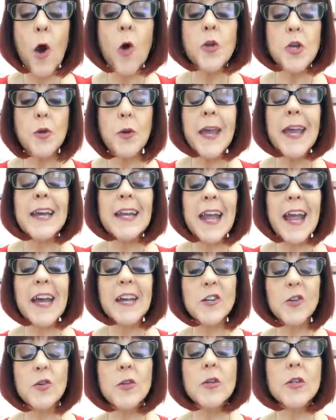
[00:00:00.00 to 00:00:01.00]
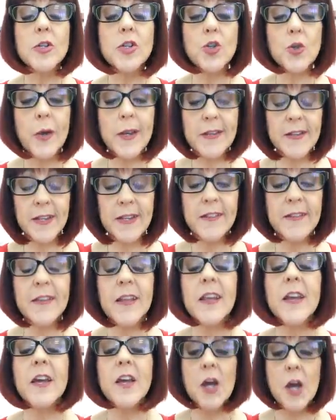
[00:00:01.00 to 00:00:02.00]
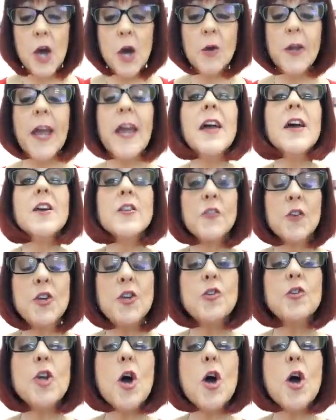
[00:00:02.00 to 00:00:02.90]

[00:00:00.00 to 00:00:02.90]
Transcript: You can't handle choices. Okay, so you